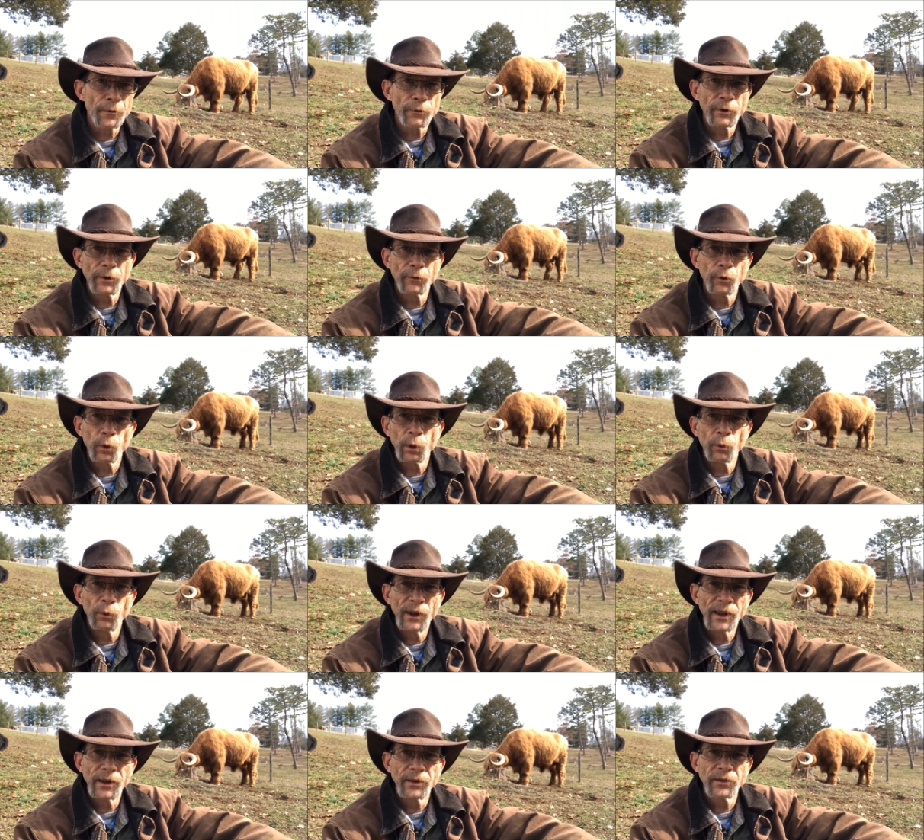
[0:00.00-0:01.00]
3 or 4
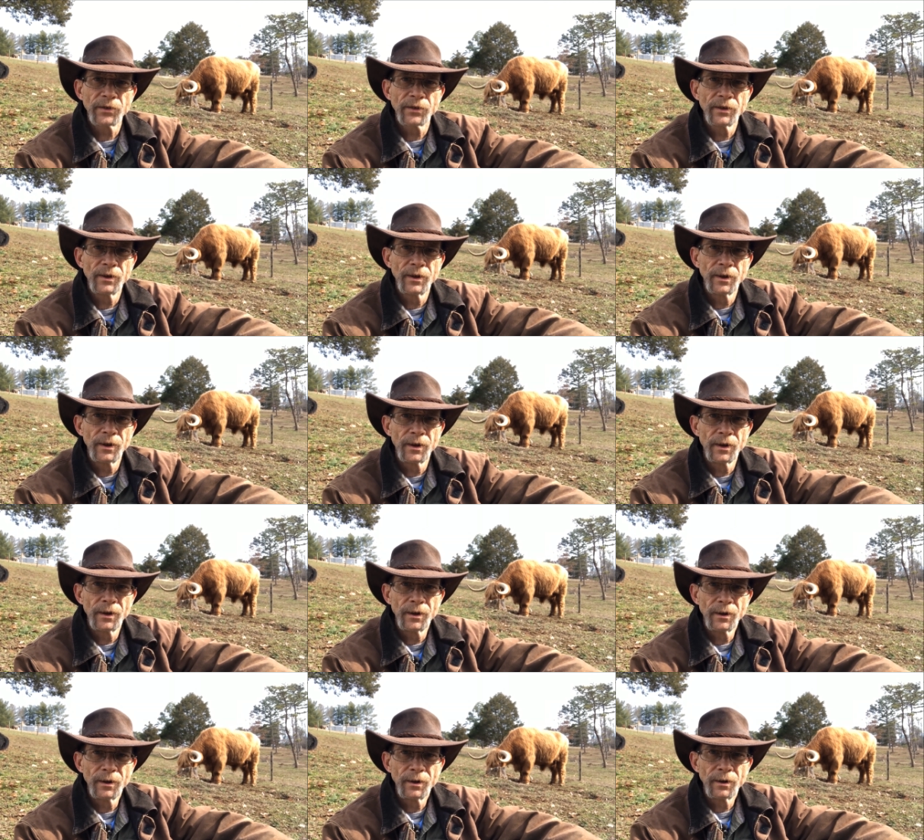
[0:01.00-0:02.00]
weeks,
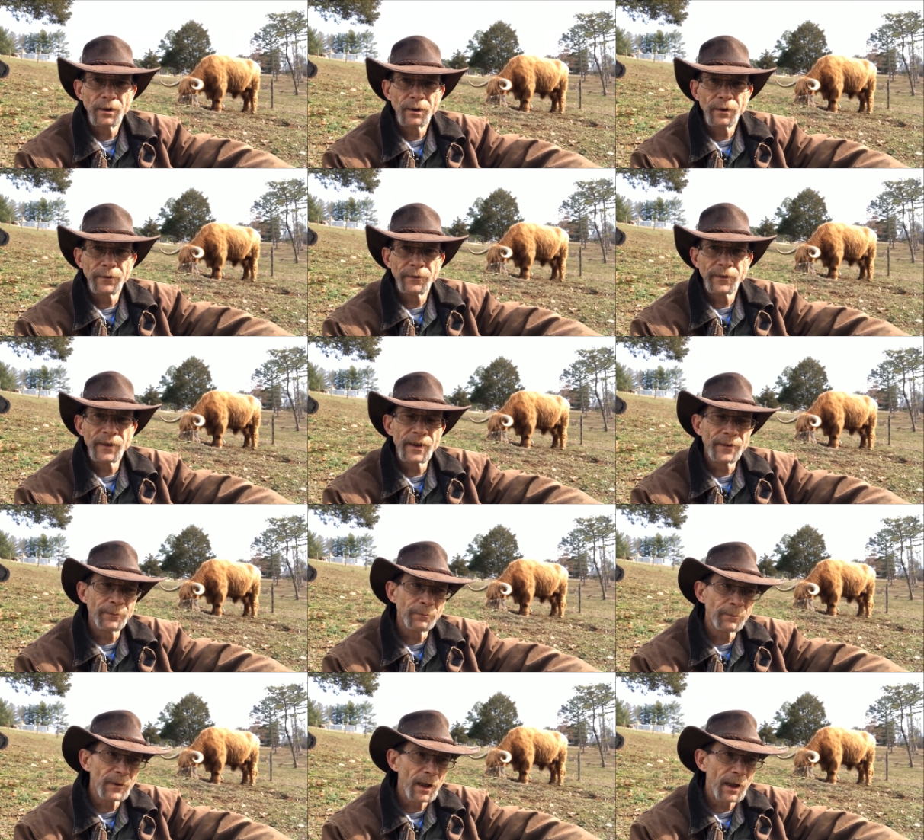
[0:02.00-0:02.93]
then